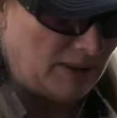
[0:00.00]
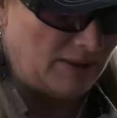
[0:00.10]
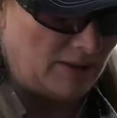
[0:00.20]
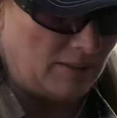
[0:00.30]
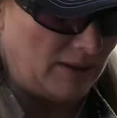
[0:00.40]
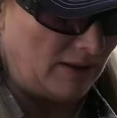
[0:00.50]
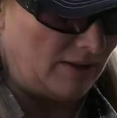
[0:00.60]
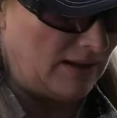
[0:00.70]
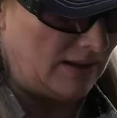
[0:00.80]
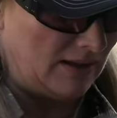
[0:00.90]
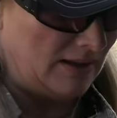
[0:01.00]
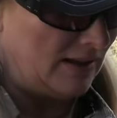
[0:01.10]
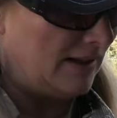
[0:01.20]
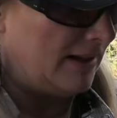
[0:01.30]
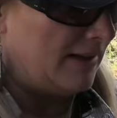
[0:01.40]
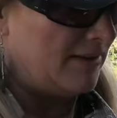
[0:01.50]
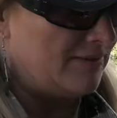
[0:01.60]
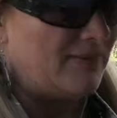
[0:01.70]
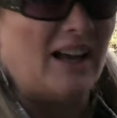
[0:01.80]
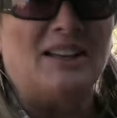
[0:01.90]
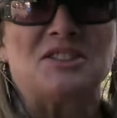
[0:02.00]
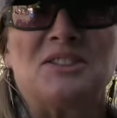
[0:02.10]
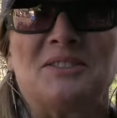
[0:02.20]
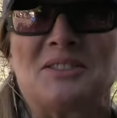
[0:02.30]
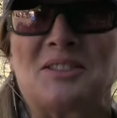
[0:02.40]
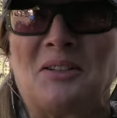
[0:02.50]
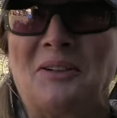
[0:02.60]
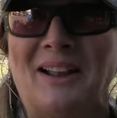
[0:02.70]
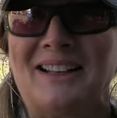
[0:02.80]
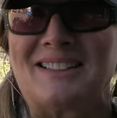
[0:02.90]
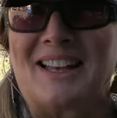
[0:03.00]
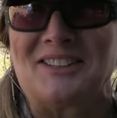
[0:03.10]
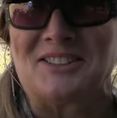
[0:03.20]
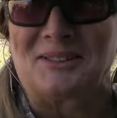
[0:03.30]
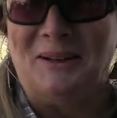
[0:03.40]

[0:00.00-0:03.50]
my thumb on the thing. I shoot so nice. I just